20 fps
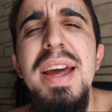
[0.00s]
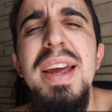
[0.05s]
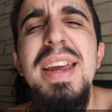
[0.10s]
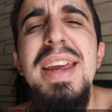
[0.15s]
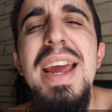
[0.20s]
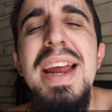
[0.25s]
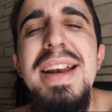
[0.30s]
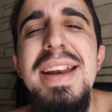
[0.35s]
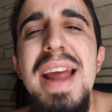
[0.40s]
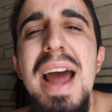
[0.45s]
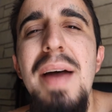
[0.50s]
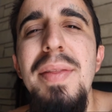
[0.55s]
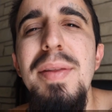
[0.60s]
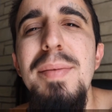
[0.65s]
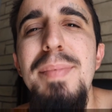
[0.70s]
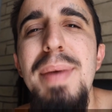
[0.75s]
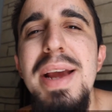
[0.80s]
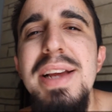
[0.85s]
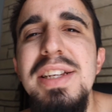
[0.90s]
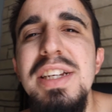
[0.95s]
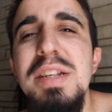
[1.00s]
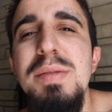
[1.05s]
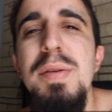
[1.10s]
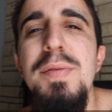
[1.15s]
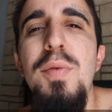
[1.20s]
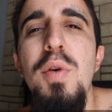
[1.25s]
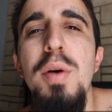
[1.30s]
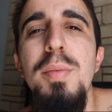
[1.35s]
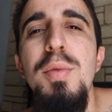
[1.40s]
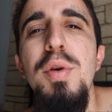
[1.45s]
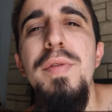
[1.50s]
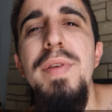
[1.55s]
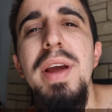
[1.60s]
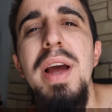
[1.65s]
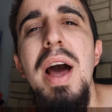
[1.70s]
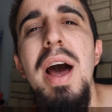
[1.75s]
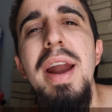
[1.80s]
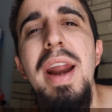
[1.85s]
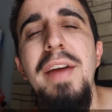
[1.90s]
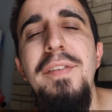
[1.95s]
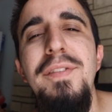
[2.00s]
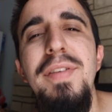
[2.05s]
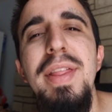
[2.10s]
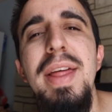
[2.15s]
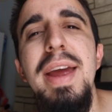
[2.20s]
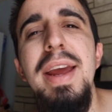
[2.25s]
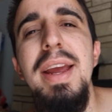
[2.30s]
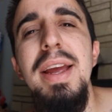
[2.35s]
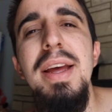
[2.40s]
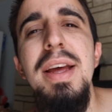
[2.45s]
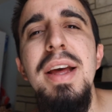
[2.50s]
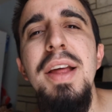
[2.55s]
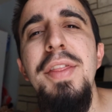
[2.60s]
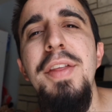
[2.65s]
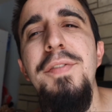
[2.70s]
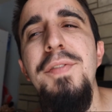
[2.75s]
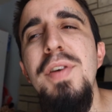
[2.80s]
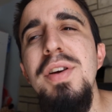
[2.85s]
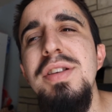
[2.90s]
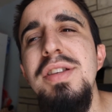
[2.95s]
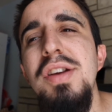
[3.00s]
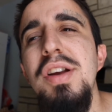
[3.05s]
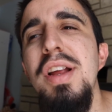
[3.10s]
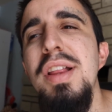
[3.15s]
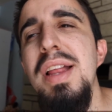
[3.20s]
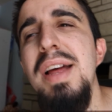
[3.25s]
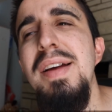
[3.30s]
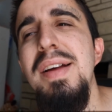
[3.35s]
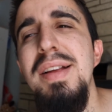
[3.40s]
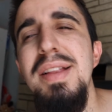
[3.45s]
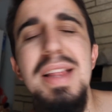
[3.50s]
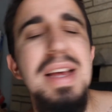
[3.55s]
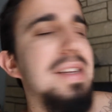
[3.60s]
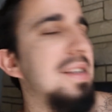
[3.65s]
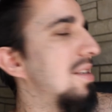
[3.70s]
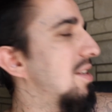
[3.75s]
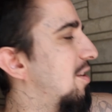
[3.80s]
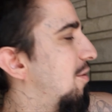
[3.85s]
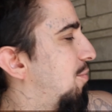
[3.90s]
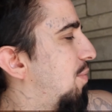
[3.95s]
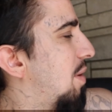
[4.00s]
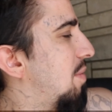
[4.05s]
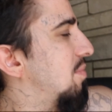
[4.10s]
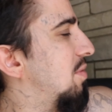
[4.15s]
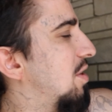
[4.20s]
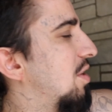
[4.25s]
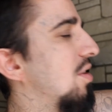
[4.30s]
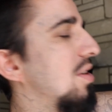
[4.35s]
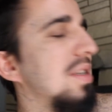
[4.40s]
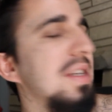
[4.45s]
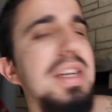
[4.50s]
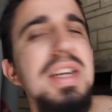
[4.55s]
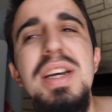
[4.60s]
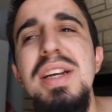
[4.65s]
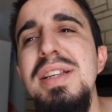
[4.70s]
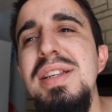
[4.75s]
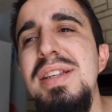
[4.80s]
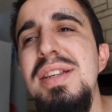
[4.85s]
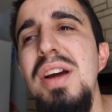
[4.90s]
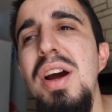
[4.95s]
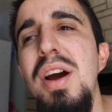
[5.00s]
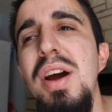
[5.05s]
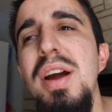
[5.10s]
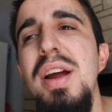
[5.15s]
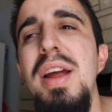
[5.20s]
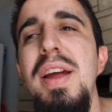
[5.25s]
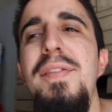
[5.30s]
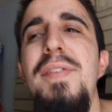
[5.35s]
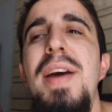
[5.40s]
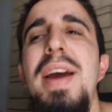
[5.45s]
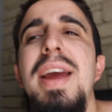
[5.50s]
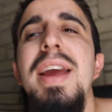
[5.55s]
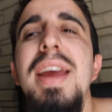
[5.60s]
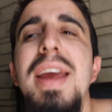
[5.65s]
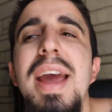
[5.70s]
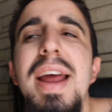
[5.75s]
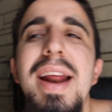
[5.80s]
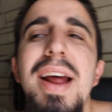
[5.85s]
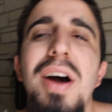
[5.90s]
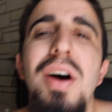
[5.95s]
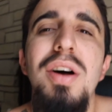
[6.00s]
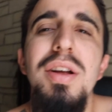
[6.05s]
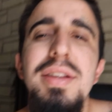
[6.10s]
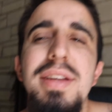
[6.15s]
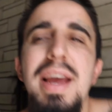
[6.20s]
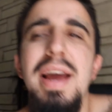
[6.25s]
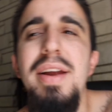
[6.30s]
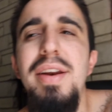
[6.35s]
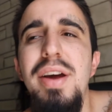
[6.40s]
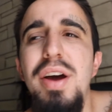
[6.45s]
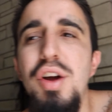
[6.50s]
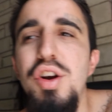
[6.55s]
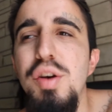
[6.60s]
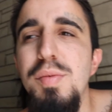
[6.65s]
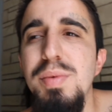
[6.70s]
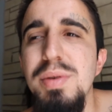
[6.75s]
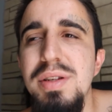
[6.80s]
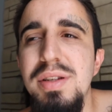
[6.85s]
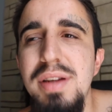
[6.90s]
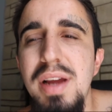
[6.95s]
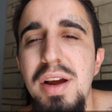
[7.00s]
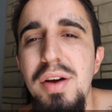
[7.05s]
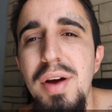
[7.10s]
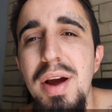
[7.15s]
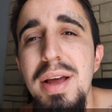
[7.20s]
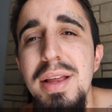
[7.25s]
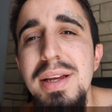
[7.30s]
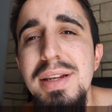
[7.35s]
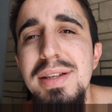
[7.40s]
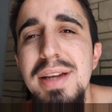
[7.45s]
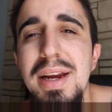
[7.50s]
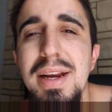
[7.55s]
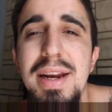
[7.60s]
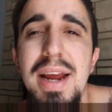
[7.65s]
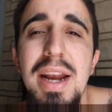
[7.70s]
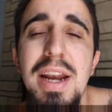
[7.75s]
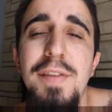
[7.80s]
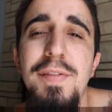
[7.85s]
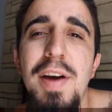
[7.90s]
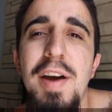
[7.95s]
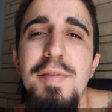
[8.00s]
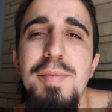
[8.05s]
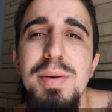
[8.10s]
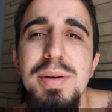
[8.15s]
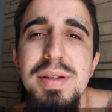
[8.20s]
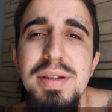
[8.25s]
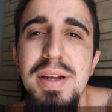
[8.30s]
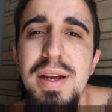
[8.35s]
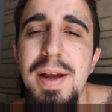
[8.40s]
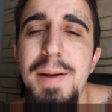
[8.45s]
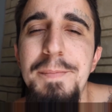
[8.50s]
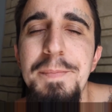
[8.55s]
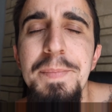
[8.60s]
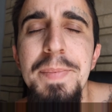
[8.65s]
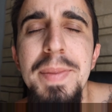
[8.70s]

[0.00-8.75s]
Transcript: get down the basics before moving on. I feel like the first 30 lessons of Pimsleur is a good start if I can get it all down 100%, or at least like 95%.